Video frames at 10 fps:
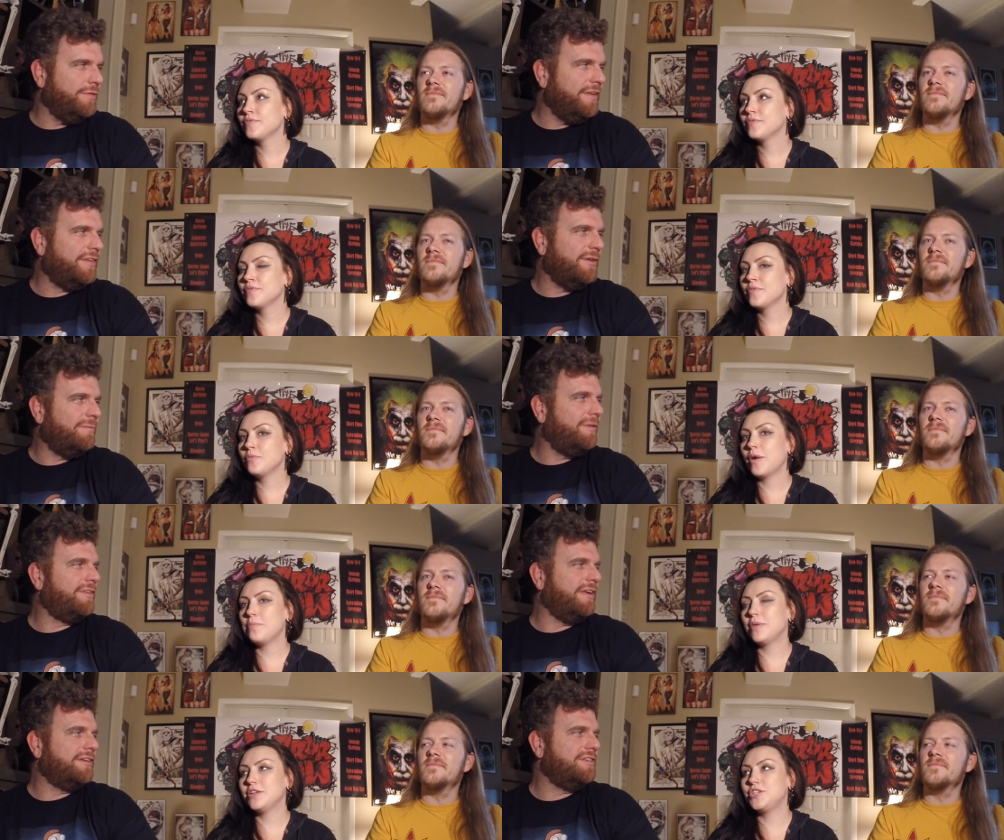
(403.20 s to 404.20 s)
Speaker 1: movies, so
Speaker 2: it feels right,
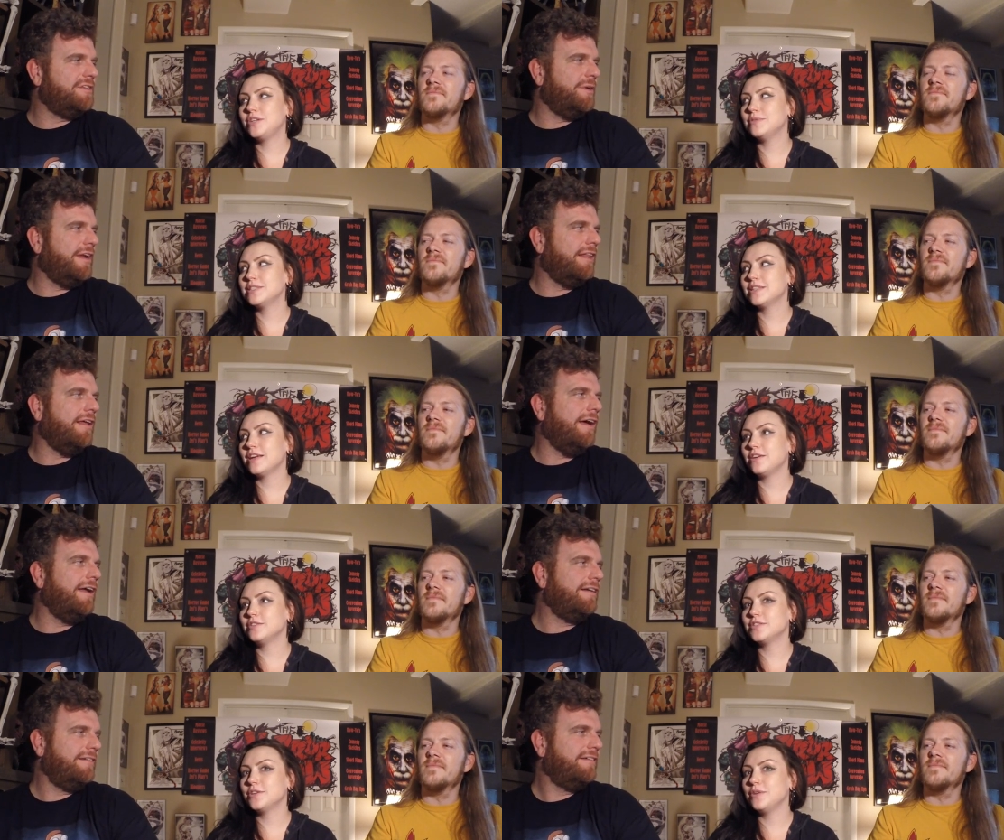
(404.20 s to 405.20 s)
like but she's she doing was it like lot.
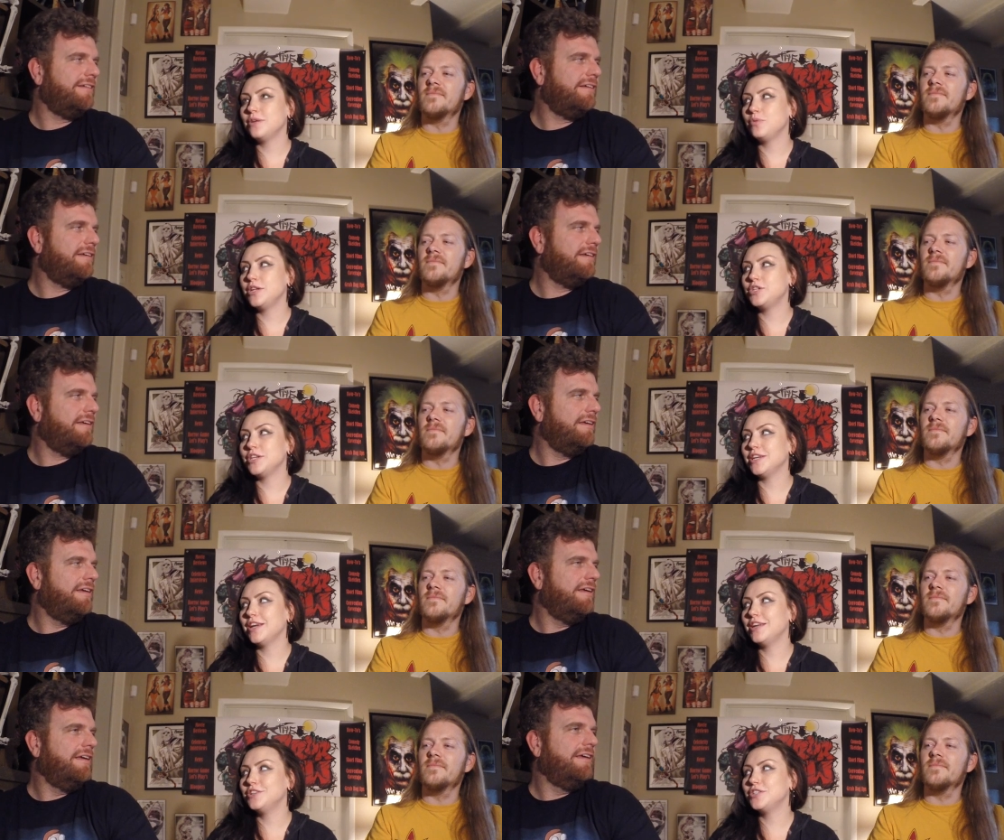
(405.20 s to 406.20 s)
also in Ouija,
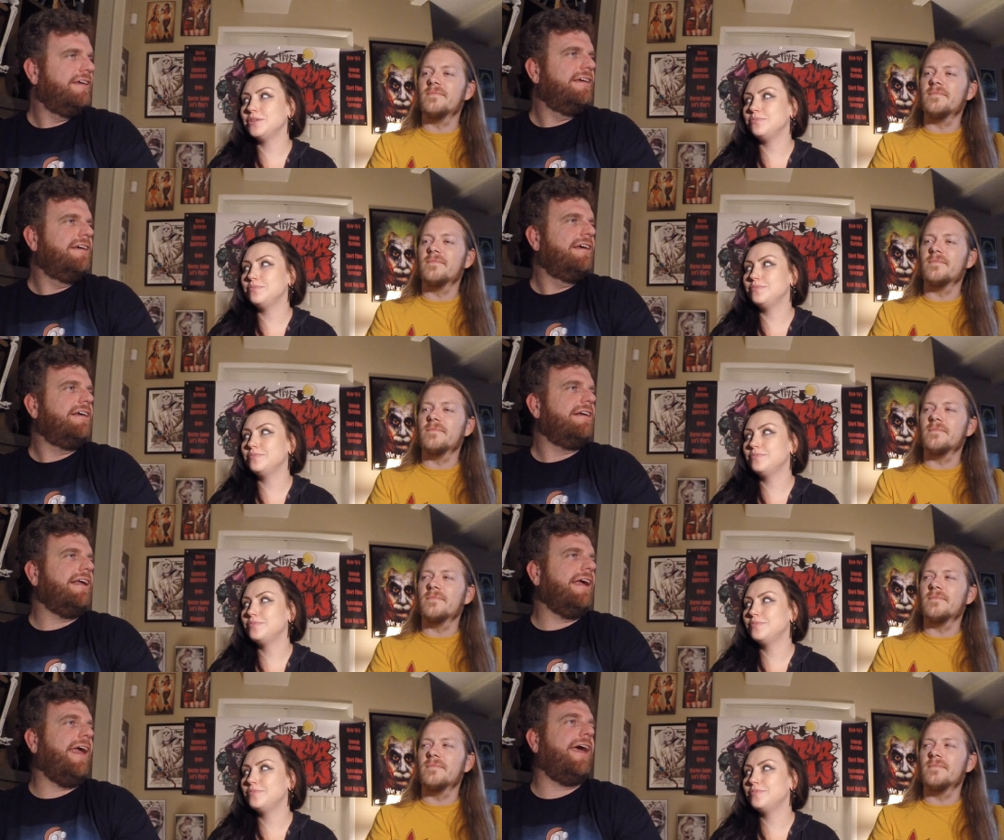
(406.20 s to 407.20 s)
and she.
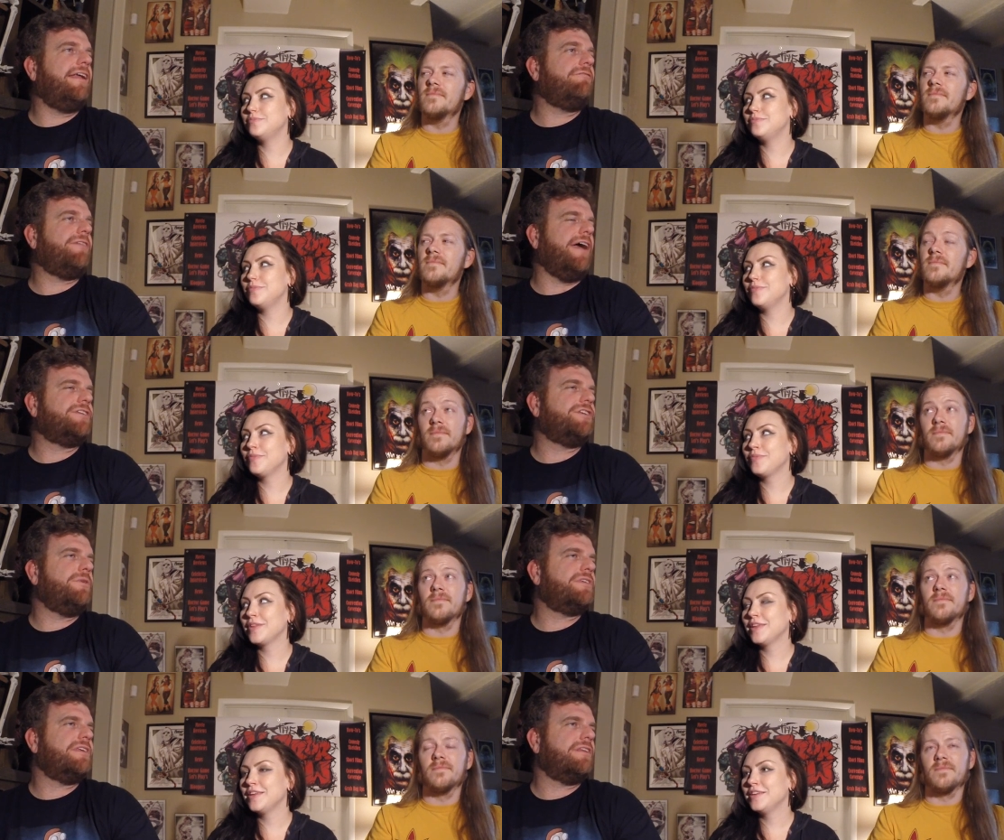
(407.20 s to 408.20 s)
Speaker 1: And in fact, she
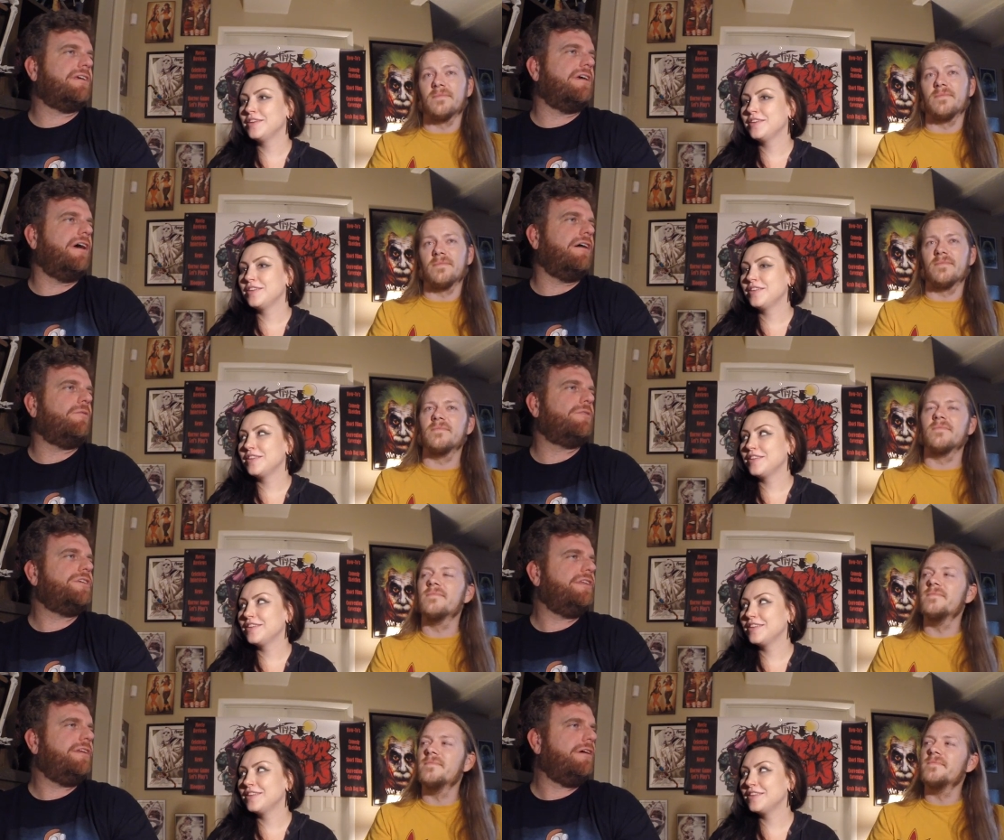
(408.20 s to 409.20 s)
was in the uh, was
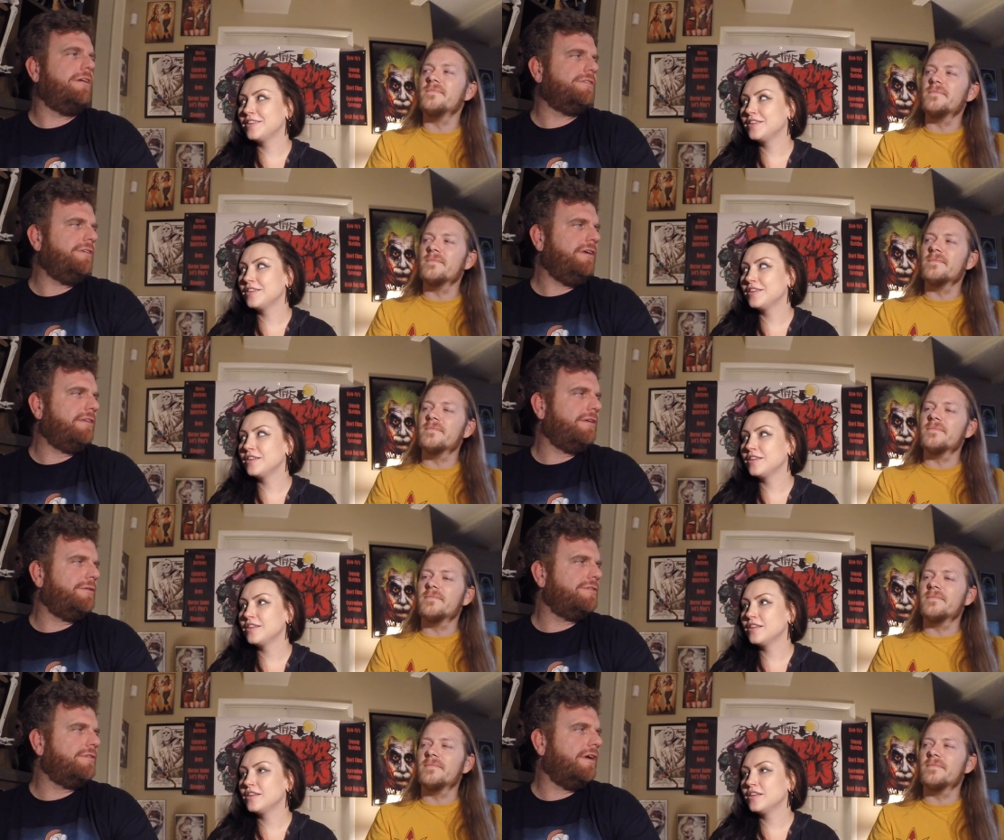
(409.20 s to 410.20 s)
she in the Conjuring? The
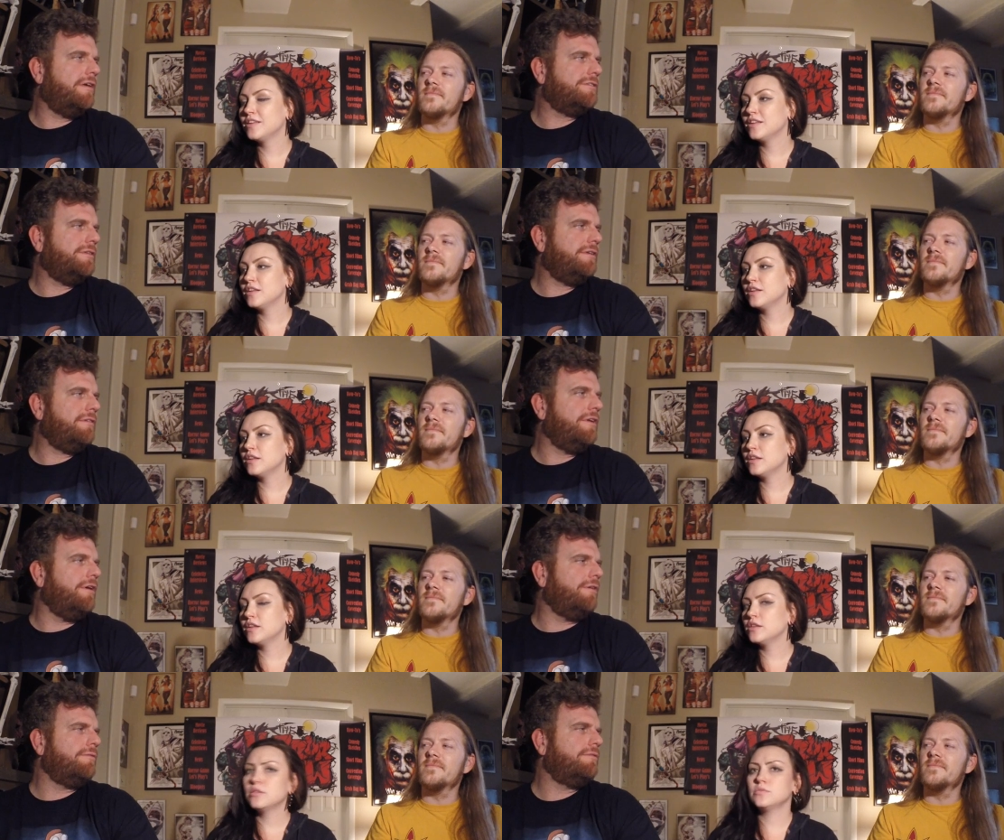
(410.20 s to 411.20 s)
original Conjuring?
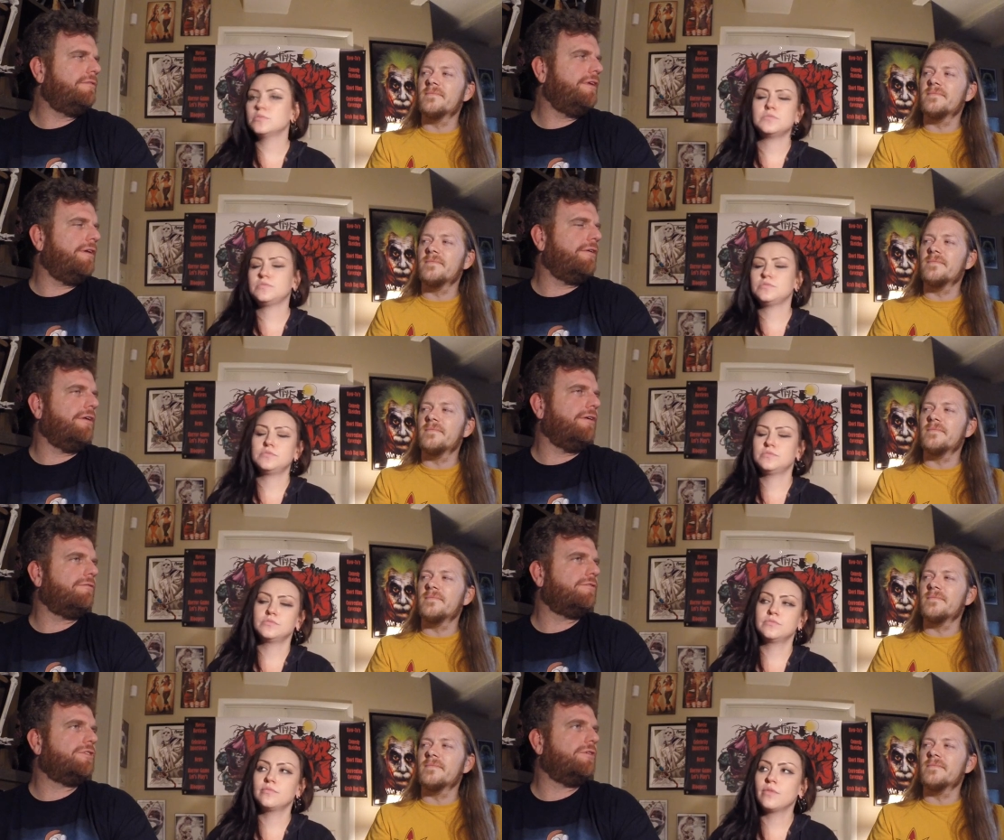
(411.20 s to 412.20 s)
No. No, no,
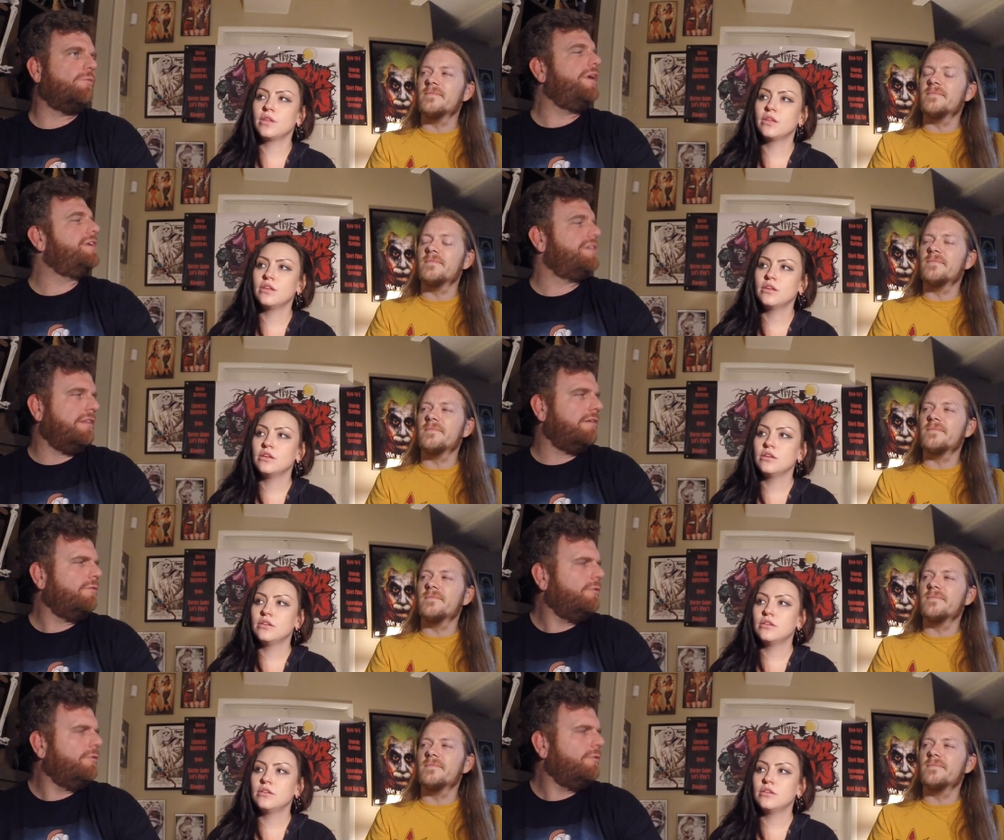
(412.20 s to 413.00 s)
no. She, Ouija.